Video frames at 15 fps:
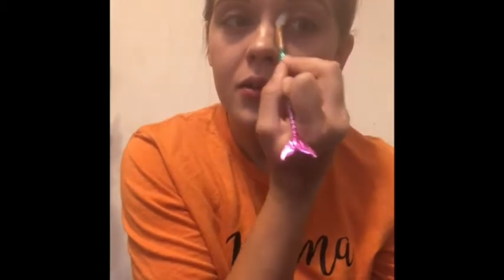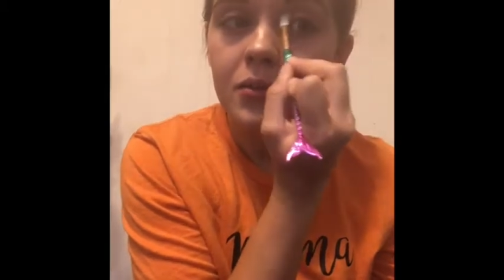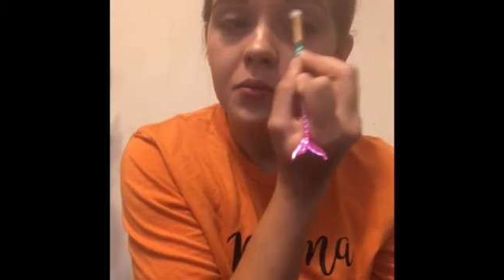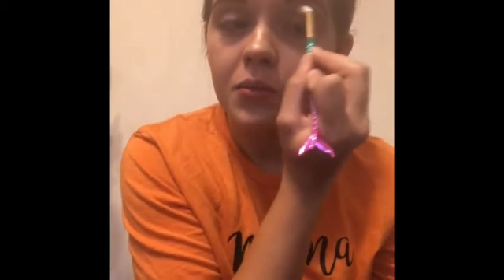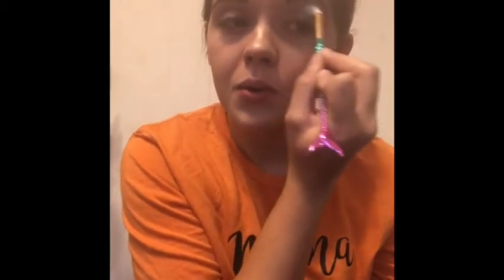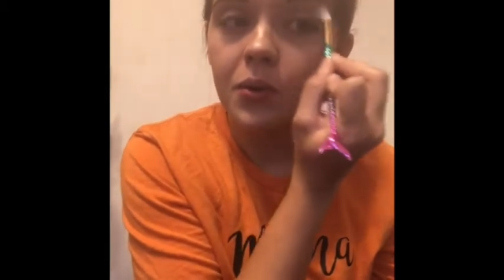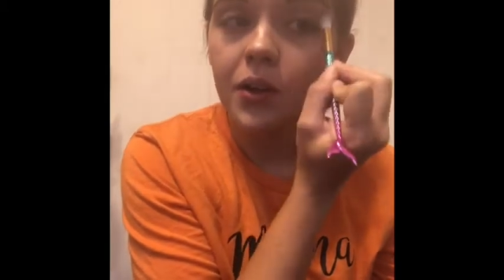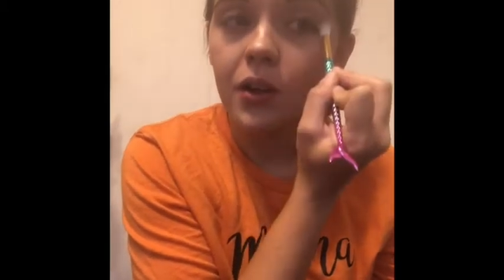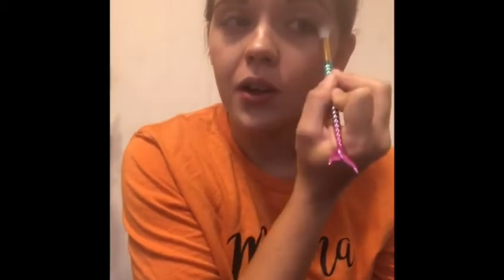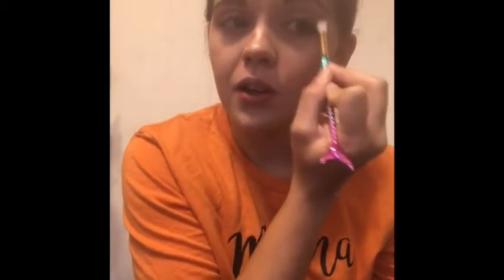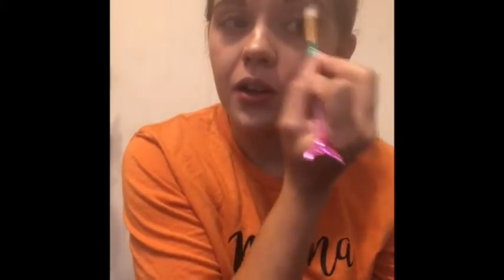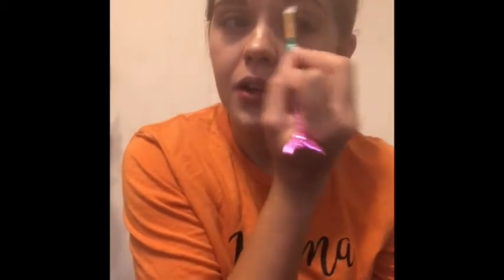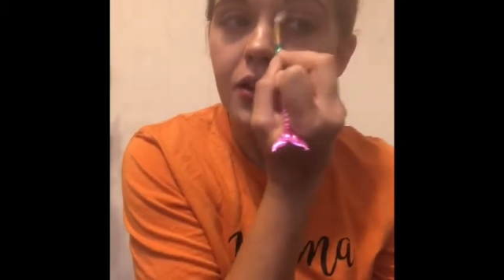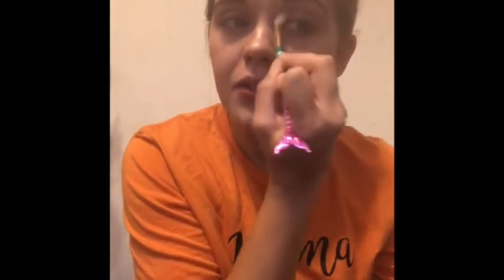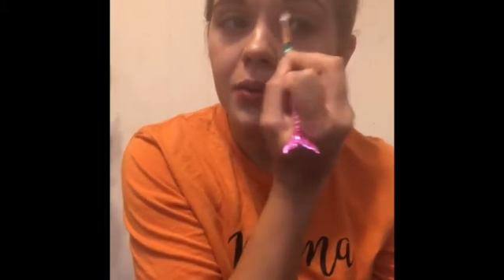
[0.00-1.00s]
But we all
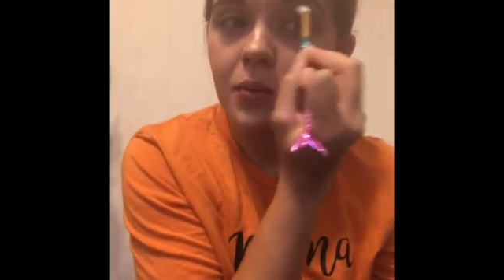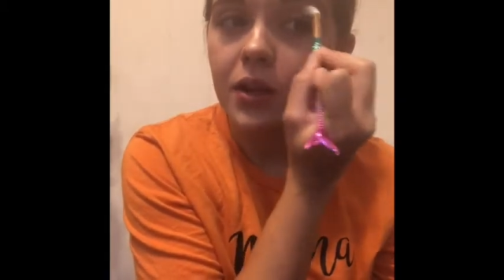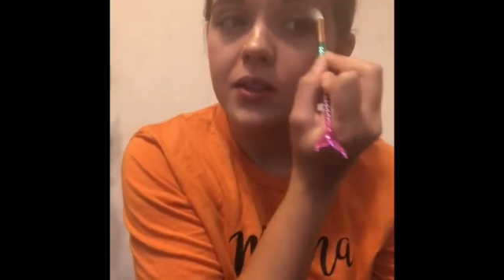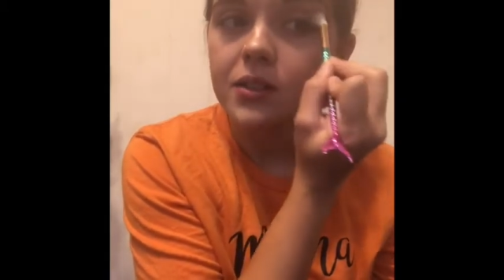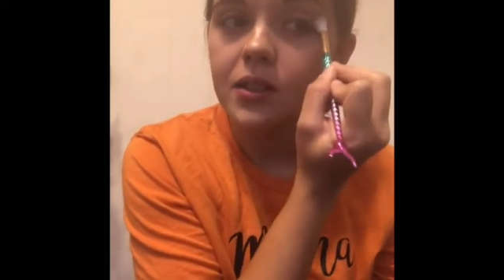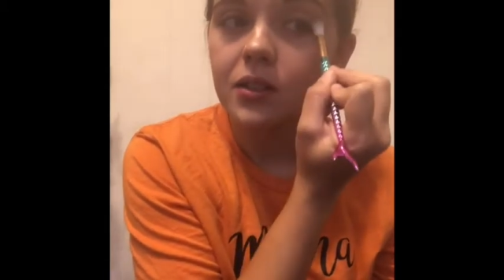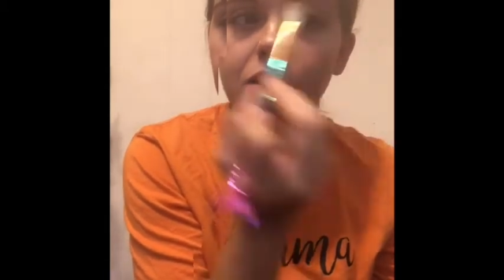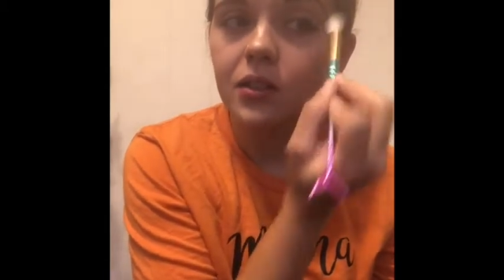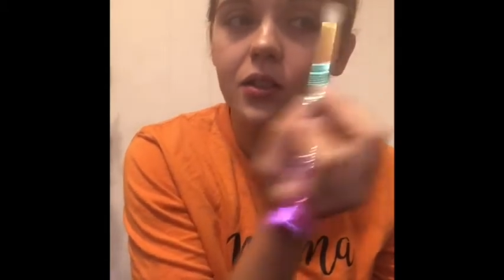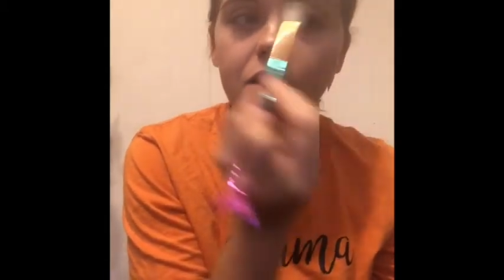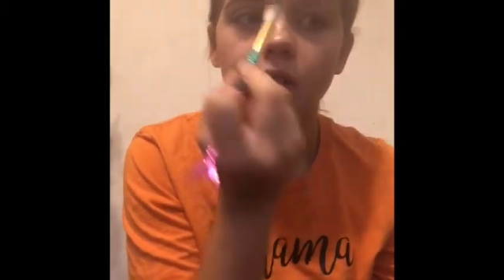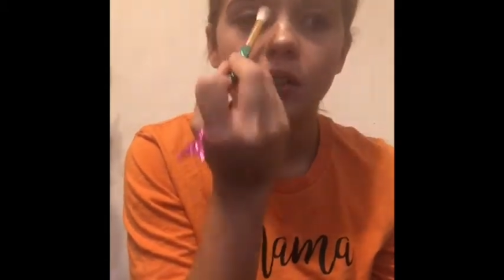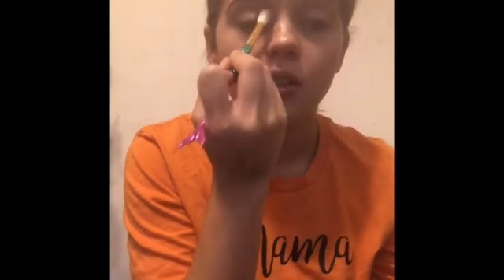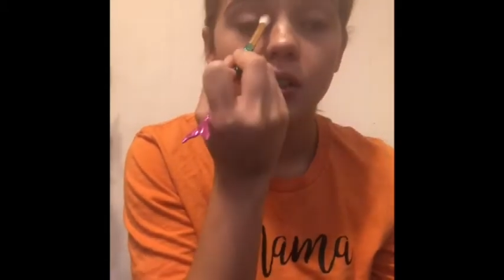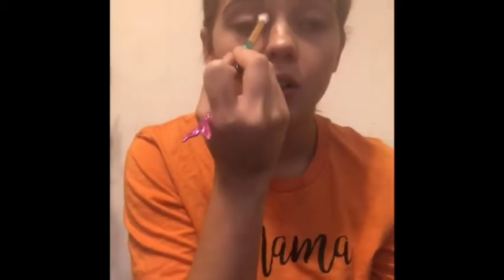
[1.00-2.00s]
love a messy look.
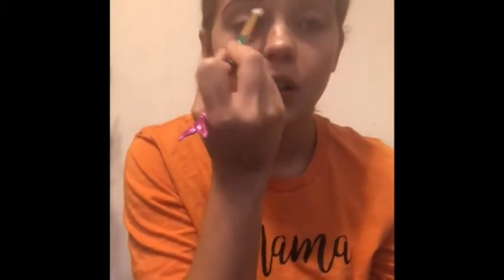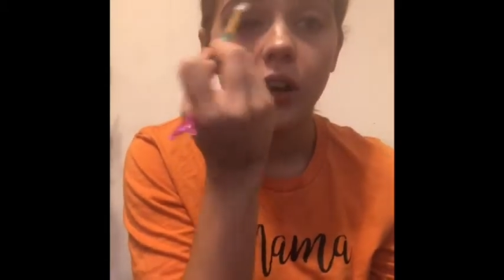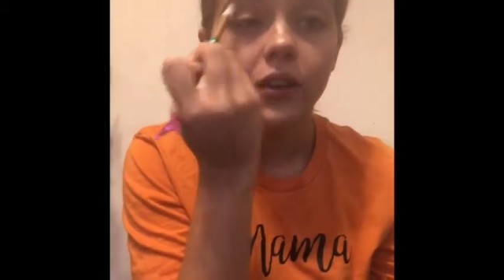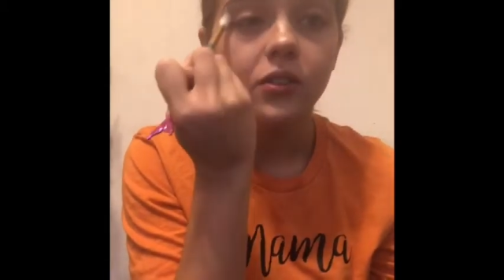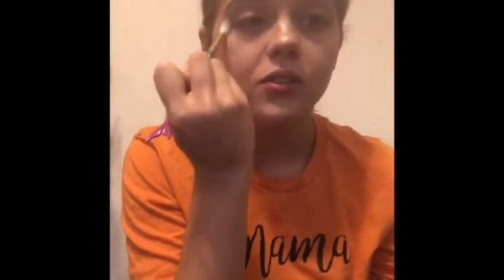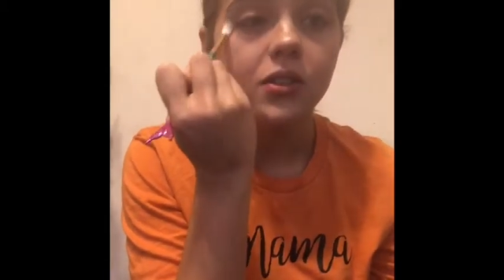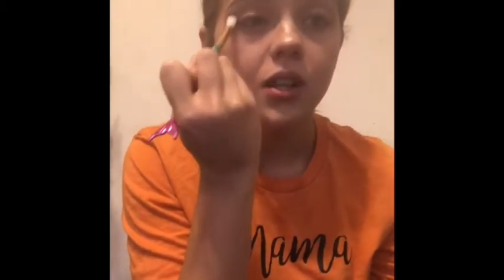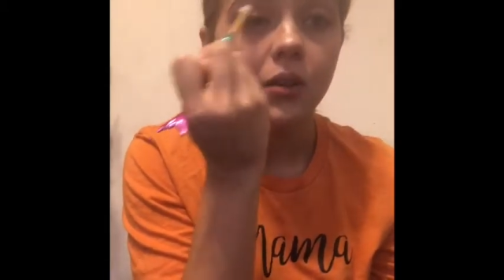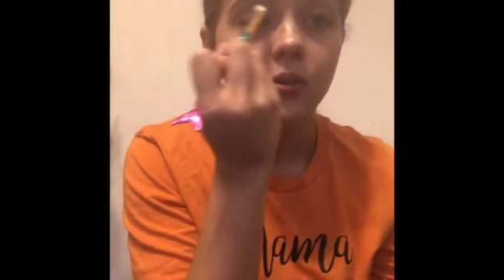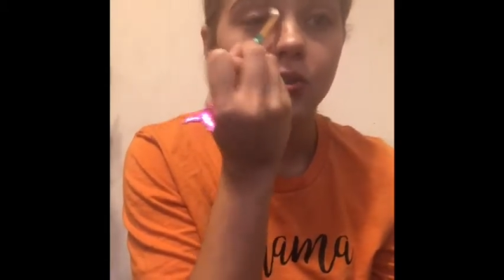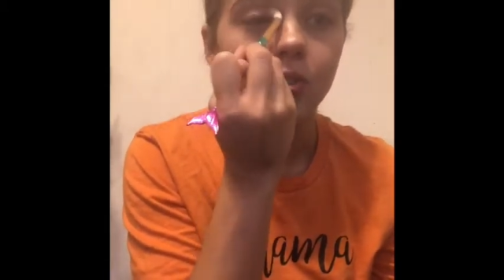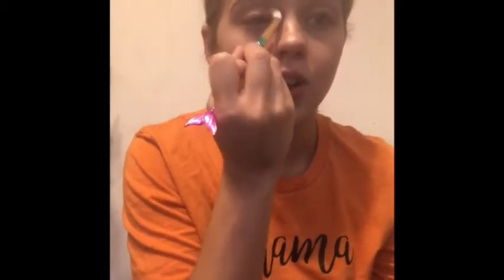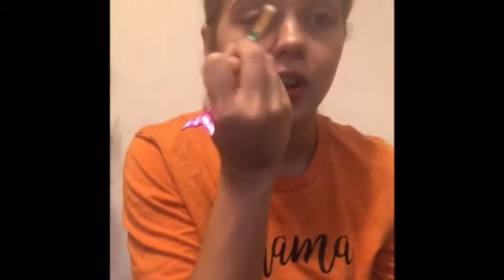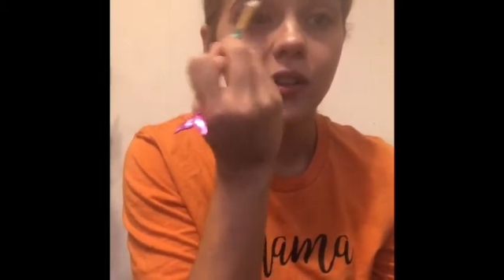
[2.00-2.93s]
I just thought I would try